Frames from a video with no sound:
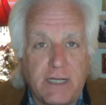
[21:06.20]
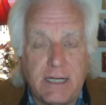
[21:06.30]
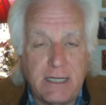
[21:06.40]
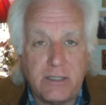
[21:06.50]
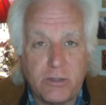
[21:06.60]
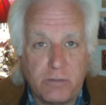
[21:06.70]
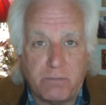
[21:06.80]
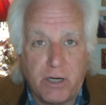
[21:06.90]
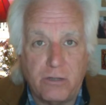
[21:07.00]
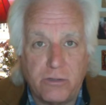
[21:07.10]
in his
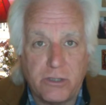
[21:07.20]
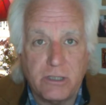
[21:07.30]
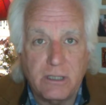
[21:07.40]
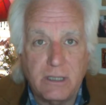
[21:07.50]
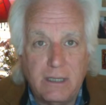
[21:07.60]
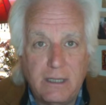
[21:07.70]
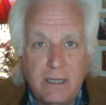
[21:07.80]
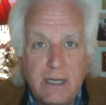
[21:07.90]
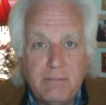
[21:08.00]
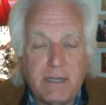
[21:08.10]
approach.
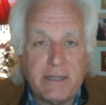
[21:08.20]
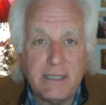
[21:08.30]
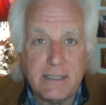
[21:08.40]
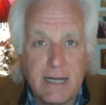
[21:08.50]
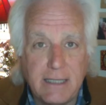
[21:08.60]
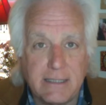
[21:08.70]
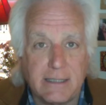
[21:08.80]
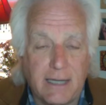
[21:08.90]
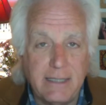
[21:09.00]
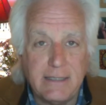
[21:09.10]
But this guy,
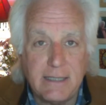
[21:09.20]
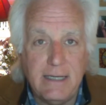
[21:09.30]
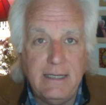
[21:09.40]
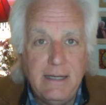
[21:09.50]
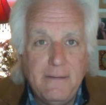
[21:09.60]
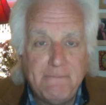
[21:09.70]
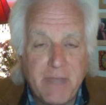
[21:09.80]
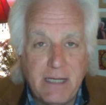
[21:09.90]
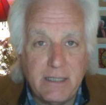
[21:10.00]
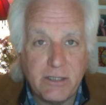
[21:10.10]
Zelensky,
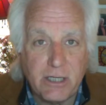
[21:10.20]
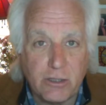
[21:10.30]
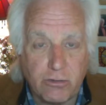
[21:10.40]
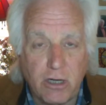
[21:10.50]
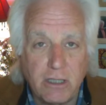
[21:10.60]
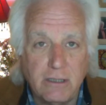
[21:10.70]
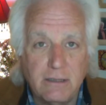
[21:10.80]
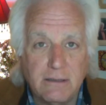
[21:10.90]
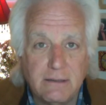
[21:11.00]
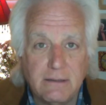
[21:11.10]
is a crook,
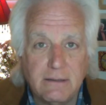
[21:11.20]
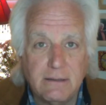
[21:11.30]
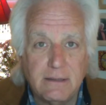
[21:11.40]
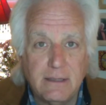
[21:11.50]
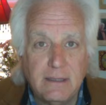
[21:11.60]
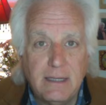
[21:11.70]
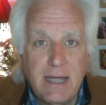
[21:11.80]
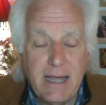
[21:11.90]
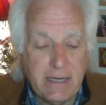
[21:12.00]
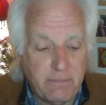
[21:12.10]

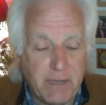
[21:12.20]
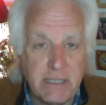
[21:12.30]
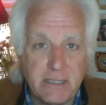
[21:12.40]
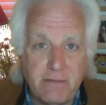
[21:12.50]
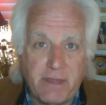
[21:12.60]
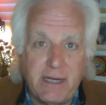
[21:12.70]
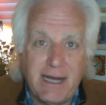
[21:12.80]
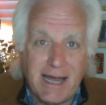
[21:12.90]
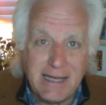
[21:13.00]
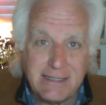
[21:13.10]
and a bunch of the
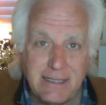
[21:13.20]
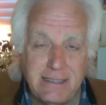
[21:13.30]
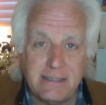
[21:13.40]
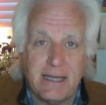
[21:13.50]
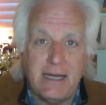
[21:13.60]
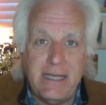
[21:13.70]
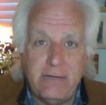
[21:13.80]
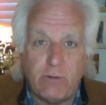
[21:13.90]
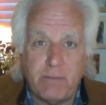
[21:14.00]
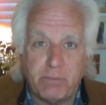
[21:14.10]
Nazis that
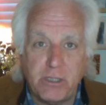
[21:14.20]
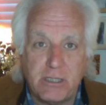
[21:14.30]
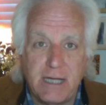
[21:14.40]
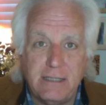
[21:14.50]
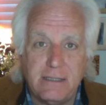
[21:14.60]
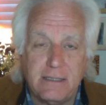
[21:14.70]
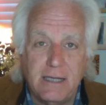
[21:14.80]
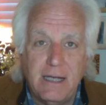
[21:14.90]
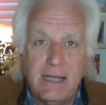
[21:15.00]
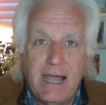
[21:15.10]
he
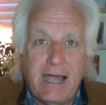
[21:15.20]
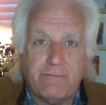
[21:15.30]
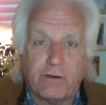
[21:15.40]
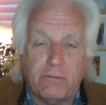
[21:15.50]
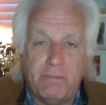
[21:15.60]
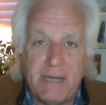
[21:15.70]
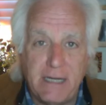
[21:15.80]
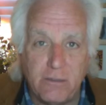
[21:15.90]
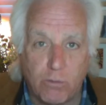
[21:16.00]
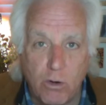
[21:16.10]
represents have
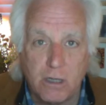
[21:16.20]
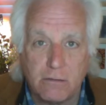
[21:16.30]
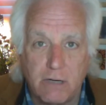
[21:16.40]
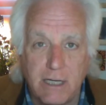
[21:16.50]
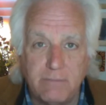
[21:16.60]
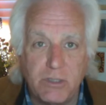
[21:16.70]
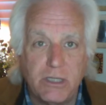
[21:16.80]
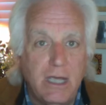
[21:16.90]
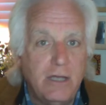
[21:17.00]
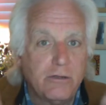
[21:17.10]
committed war
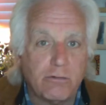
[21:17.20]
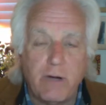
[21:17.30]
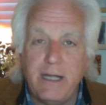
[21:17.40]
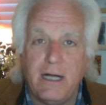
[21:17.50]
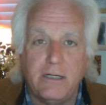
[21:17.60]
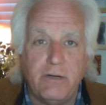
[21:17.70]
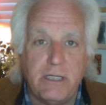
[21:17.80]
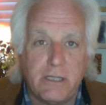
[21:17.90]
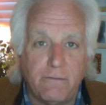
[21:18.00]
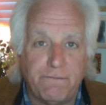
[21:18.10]
crimes.
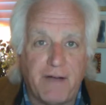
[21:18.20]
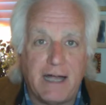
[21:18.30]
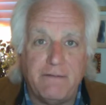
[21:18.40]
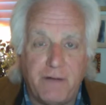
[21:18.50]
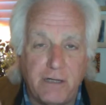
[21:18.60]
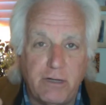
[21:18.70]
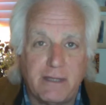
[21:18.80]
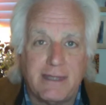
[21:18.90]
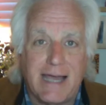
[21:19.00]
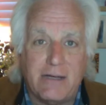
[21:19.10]
300 to
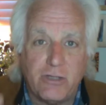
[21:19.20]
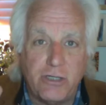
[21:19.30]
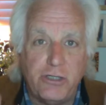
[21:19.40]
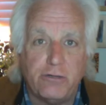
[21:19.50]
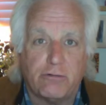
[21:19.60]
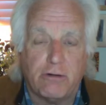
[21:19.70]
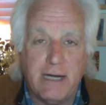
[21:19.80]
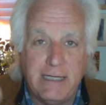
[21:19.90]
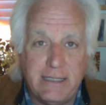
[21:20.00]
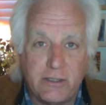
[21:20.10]
500,000
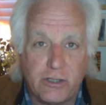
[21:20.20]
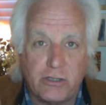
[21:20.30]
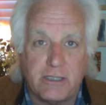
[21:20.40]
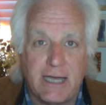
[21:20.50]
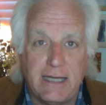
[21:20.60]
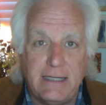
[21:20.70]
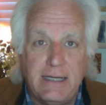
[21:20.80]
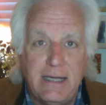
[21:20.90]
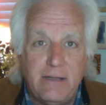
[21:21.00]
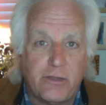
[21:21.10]
Ukrainians are
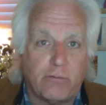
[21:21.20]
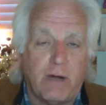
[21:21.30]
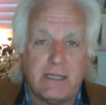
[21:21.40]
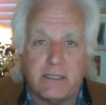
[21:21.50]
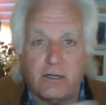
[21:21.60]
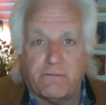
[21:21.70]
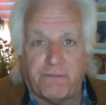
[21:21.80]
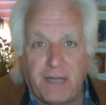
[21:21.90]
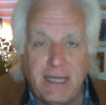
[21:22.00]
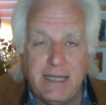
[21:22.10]
dead, the rest are
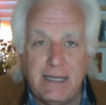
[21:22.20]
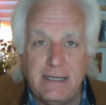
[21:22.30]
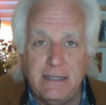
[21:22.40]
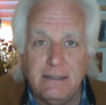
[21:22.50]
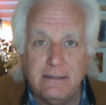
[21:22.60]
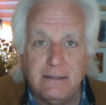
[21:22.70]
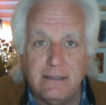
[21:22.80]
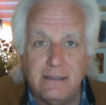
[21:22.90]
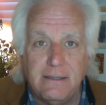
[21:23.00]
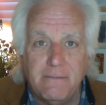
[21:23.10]
fleeing.
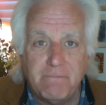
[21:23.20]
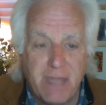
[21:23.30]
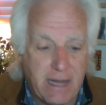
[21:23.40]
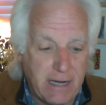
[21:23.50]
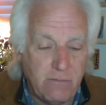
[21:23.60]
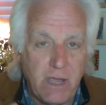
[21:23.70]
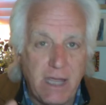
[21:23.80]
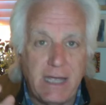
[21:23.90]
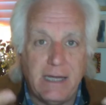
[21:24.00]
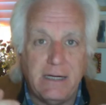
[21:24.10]
And,
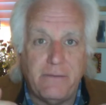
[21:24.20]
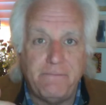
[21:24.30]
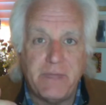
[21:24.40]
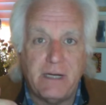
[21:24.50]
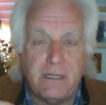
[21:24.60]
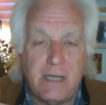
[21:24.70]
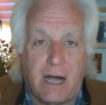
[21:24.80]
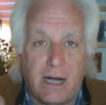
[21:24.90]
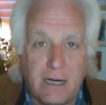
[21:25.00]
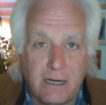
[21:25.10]
and
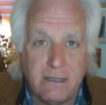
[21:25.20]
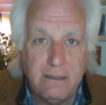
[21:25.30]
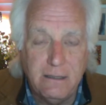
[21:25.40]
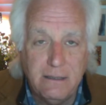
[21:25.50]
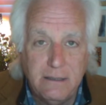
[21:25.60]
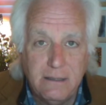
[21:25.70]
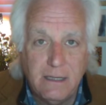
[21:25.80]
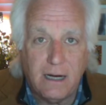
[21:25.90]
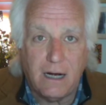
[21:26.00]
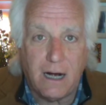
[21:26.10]
our,
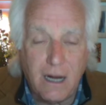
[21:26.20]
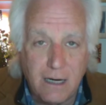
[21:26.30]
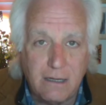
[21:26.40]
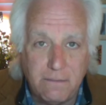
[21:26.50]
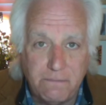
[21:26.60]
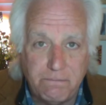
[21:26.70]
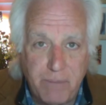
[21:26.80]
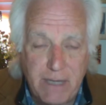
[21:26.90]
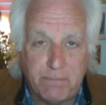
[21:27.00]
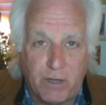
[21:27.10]
our
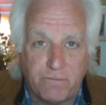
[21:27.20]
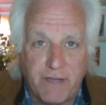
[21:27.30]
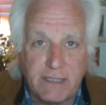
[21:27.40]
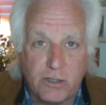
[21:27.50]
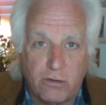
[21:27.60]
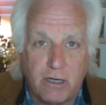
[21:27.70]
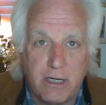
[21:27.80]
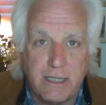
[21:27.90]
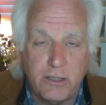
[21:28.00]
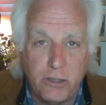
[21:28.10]
people,
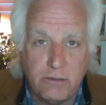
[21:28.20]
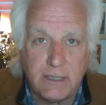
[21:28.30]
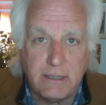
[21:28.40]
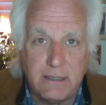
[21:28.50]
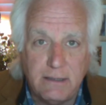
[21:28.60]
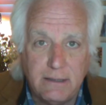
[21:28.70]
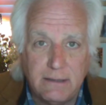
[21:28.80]
Victoria Nuland,